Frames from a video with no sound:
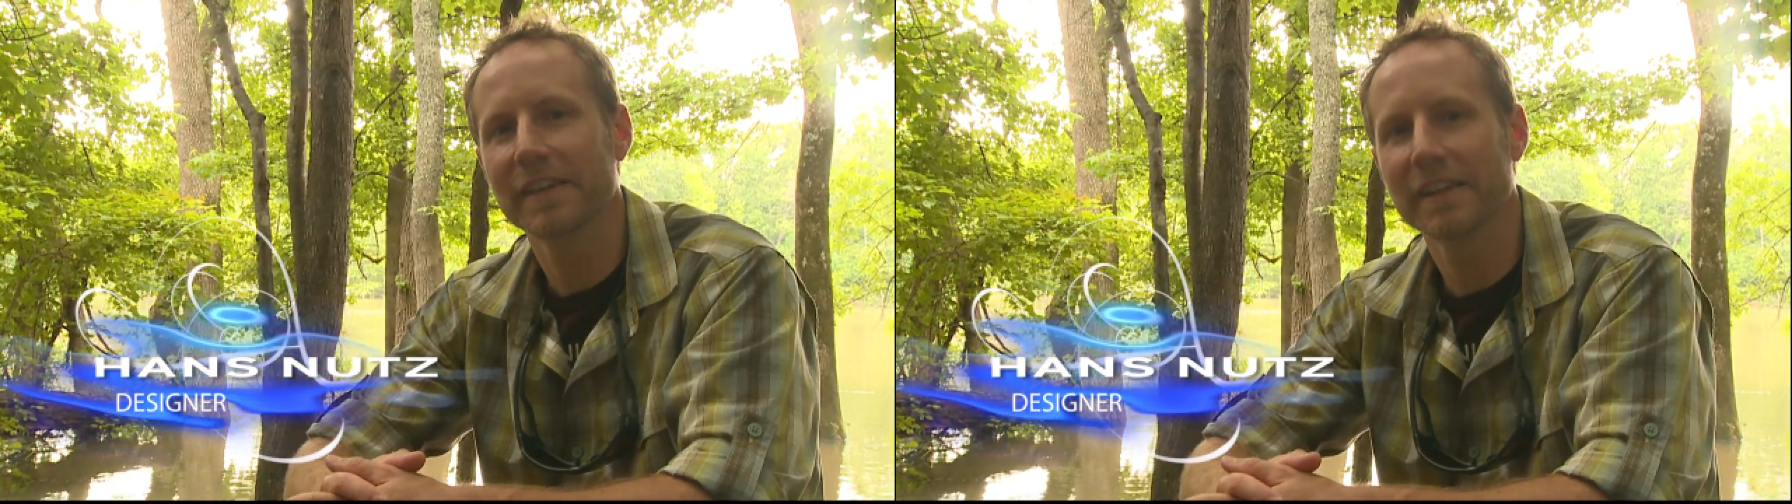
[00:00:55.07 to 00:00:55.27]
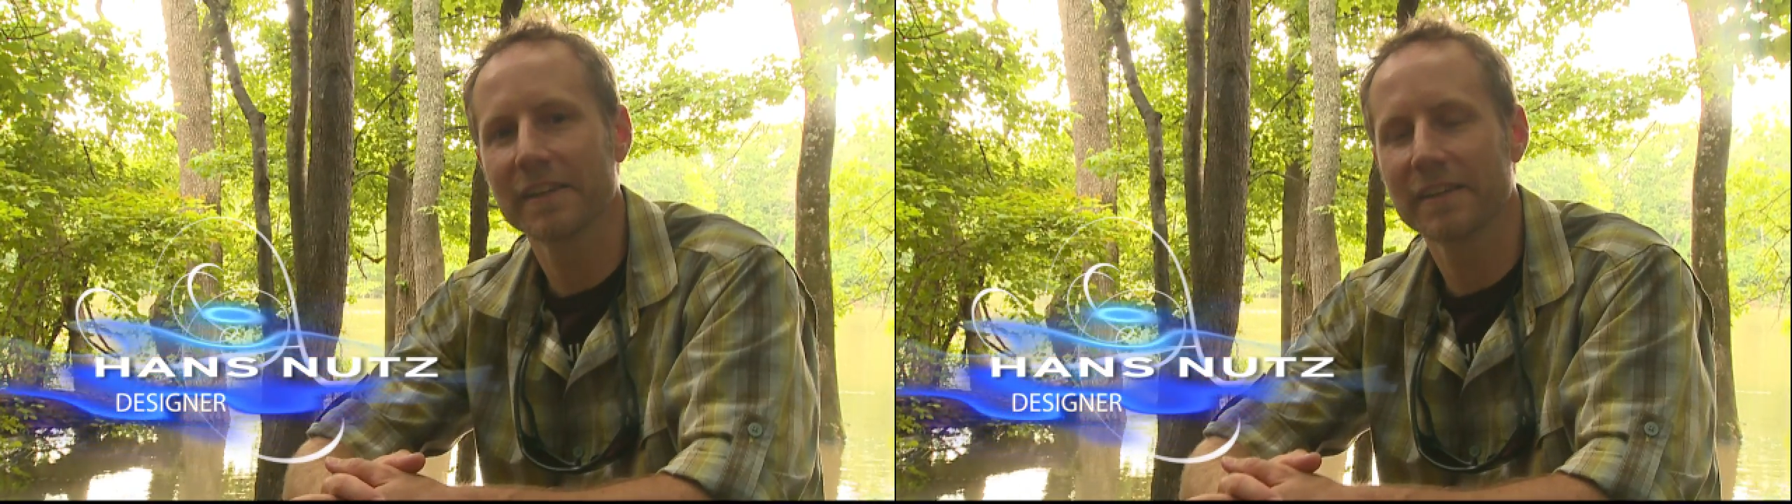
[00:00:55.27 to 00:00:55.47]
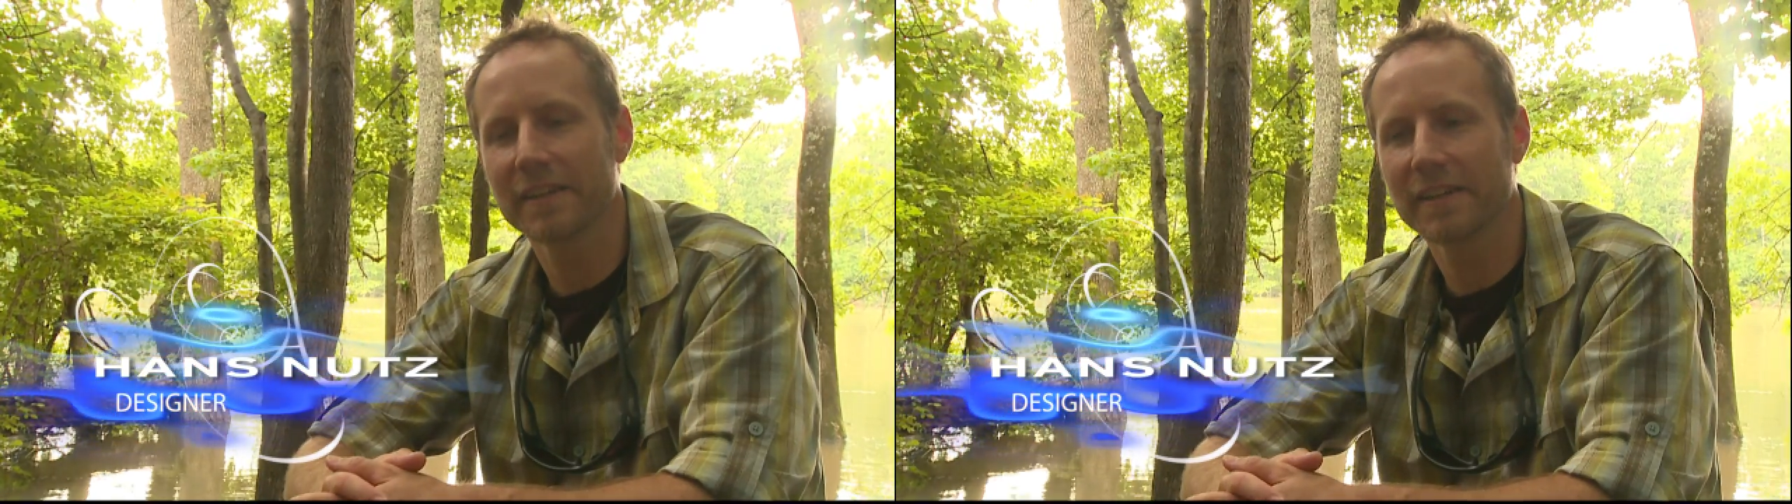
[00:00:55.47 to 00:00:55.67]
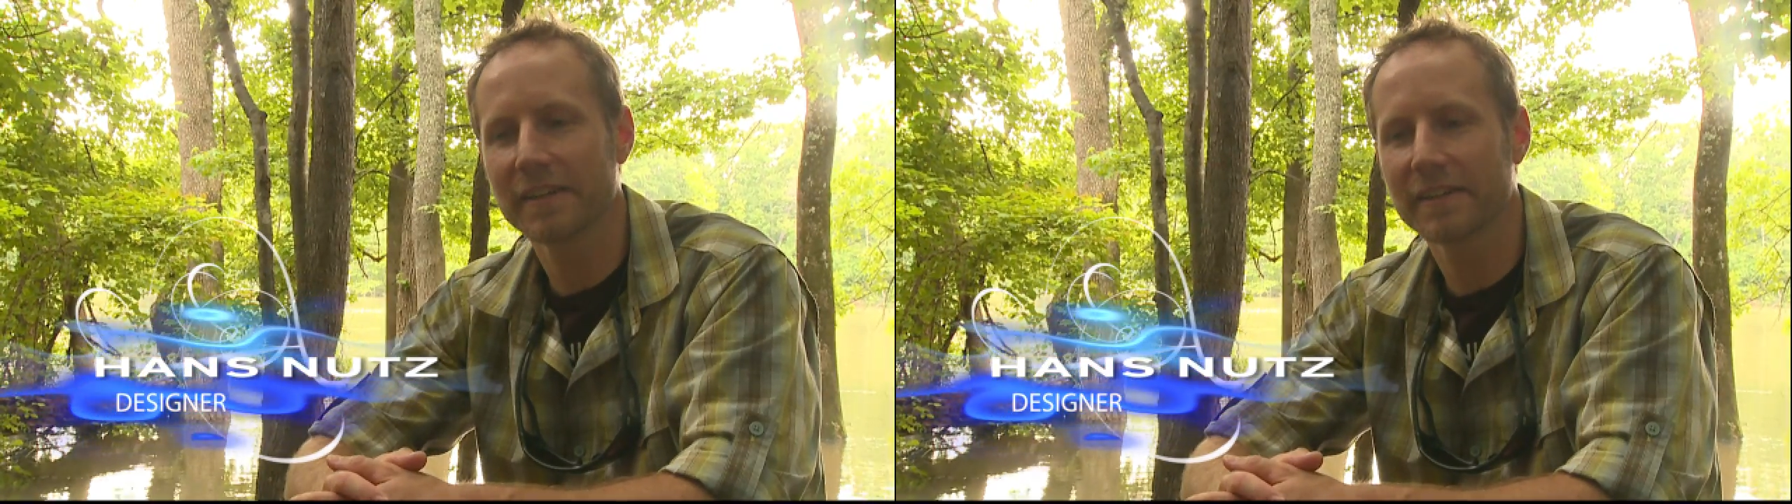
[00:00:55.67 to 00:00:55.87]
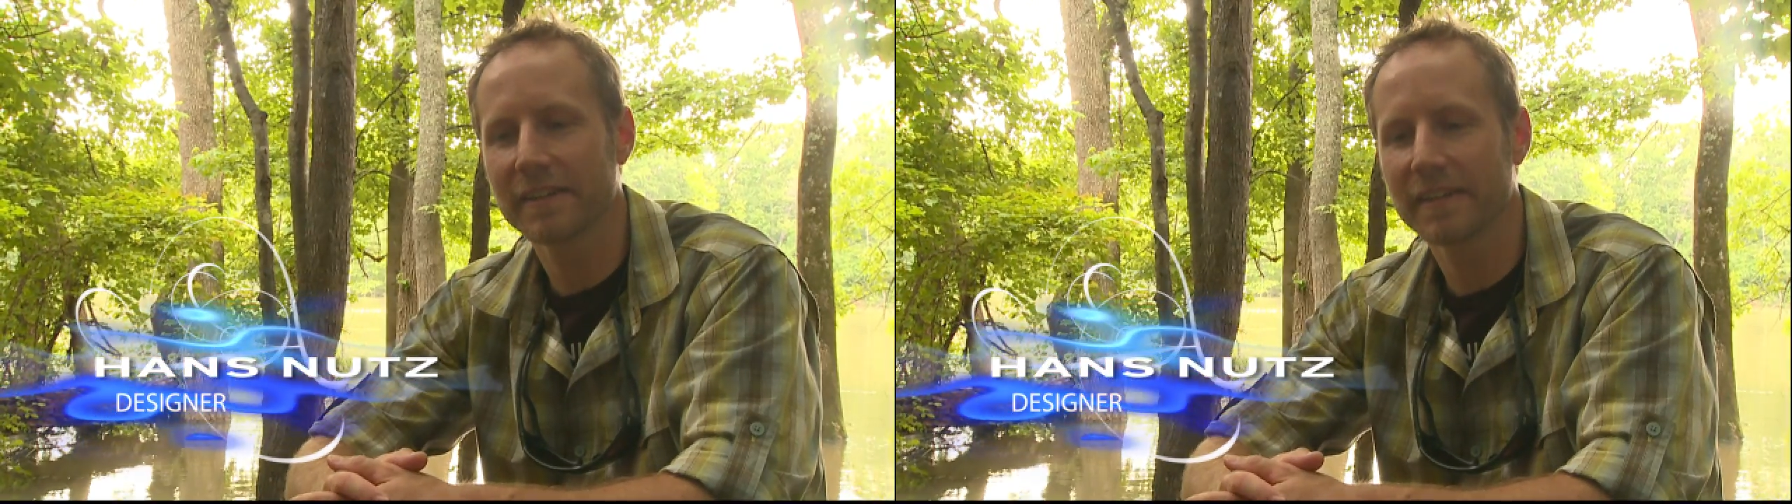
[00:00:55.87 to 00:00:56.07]

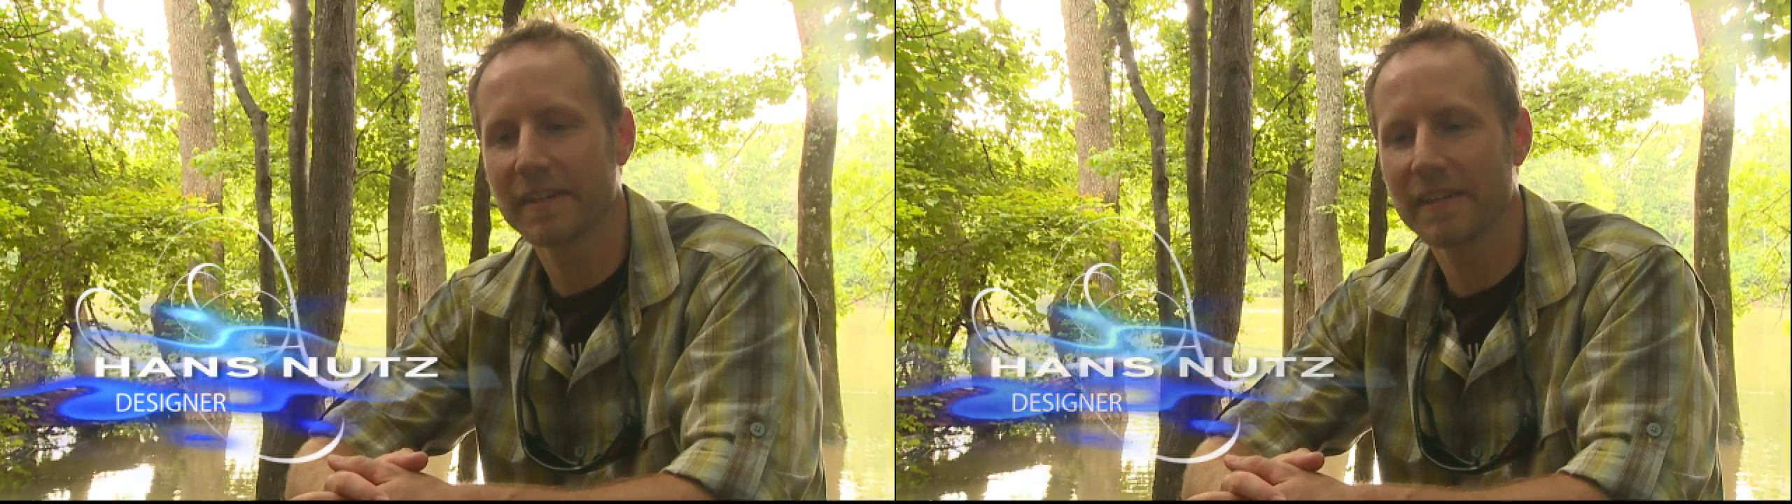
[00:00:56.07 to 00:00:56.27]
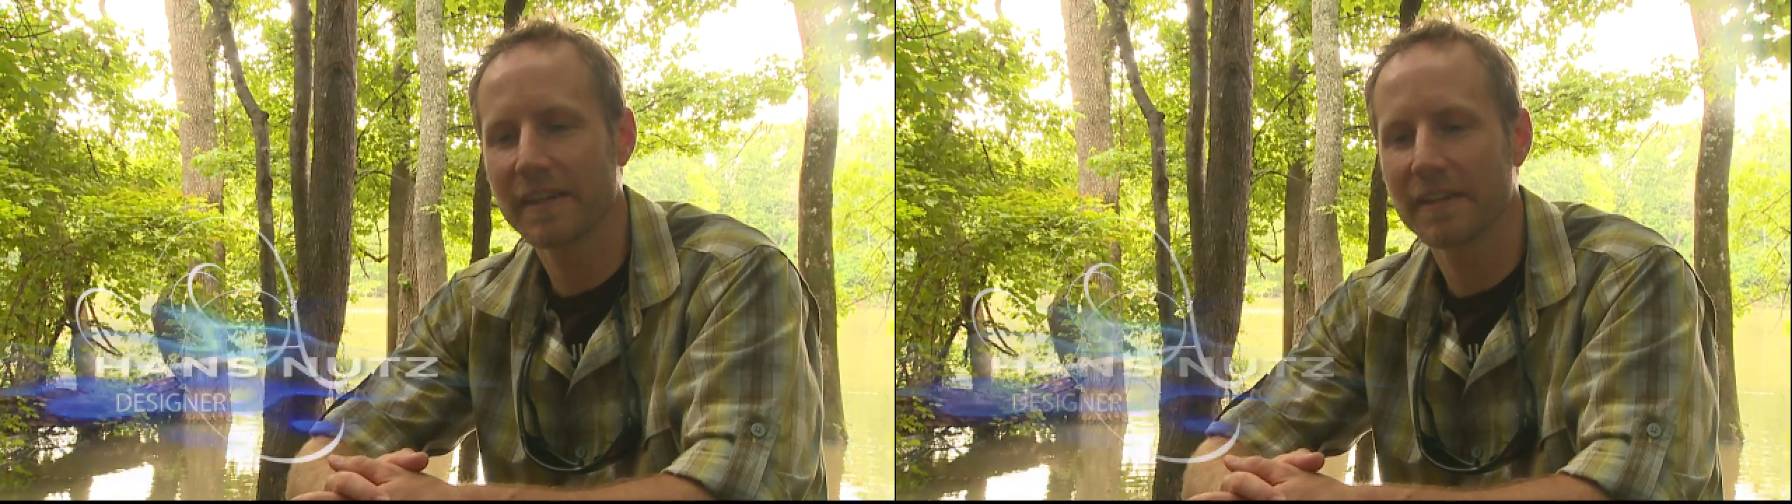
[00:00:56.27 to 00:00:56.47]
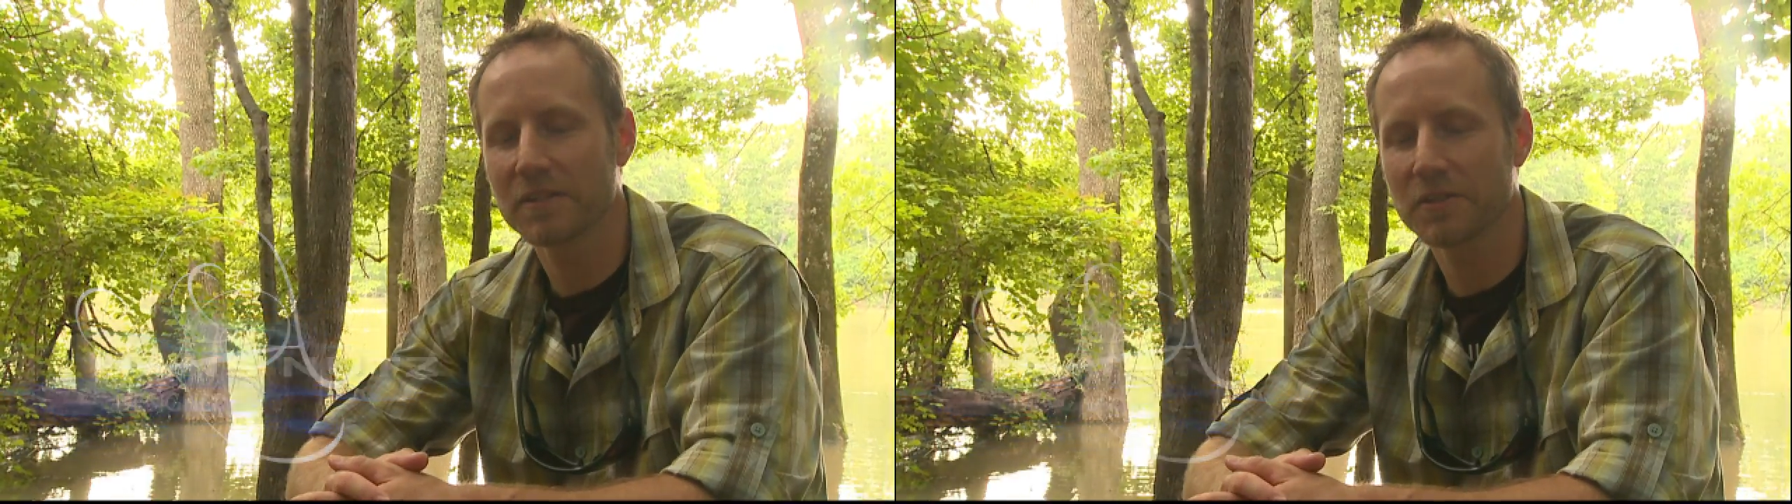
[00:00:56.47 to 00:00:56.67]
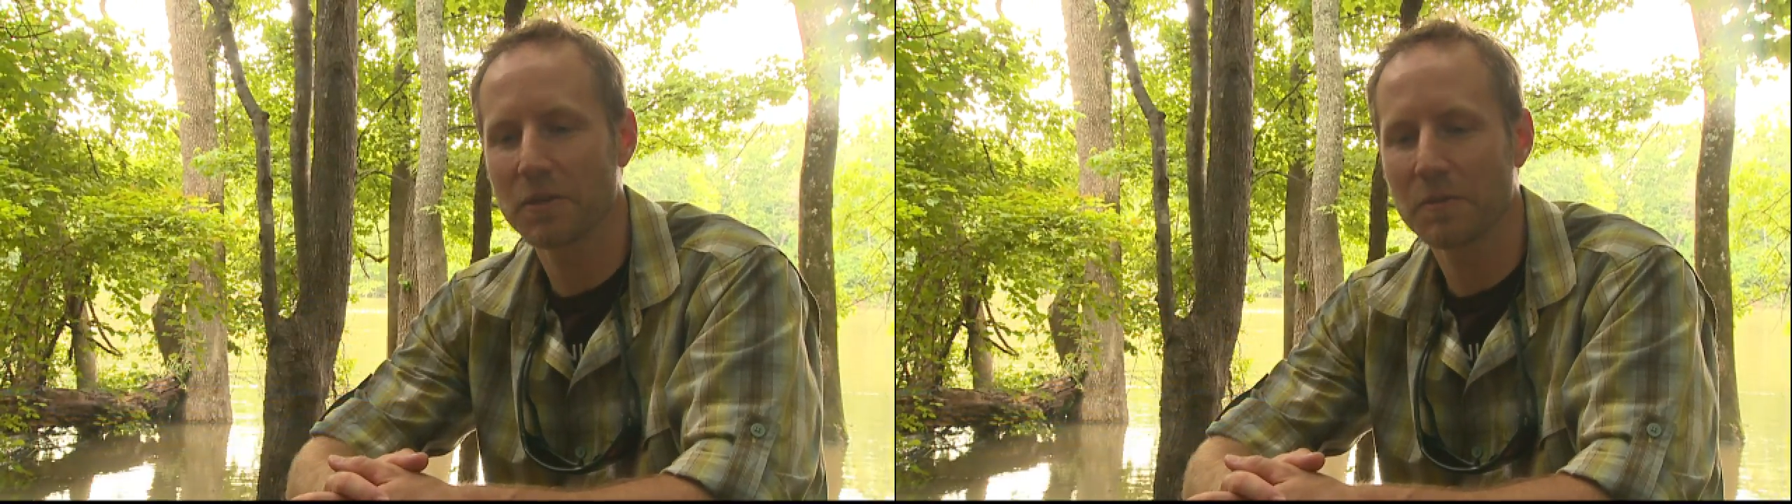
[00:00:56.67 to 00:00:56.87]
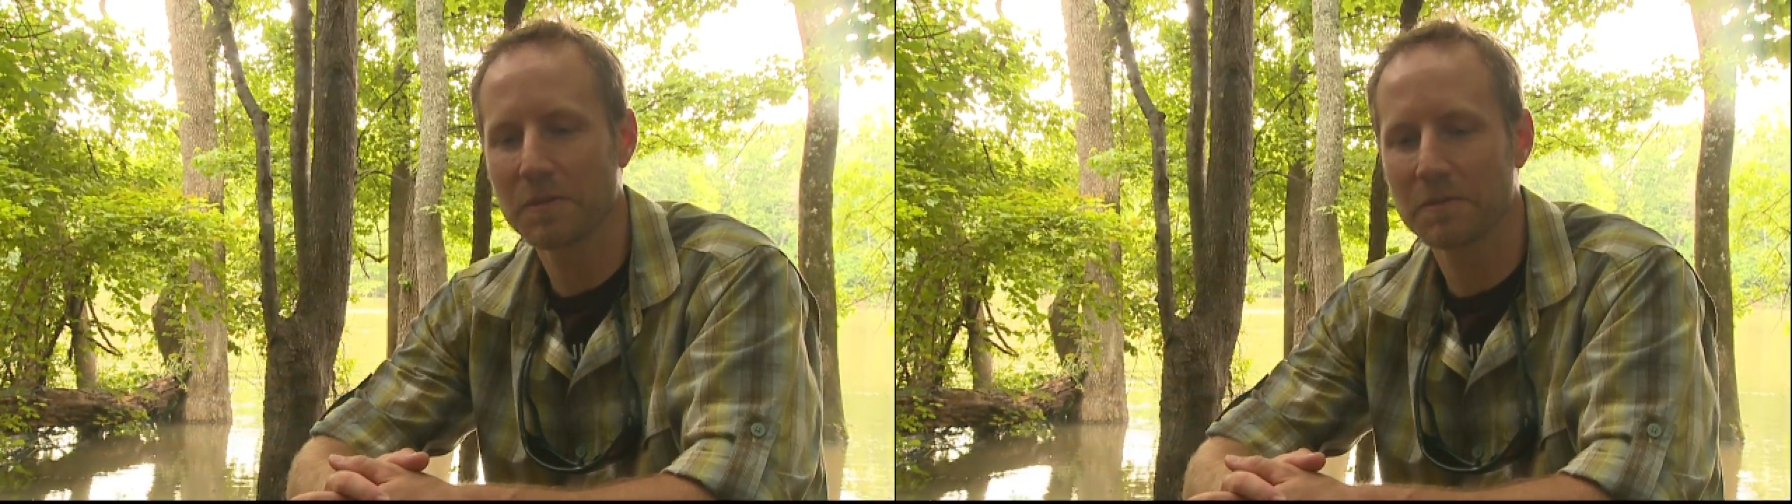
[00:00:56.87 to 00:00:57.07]
and so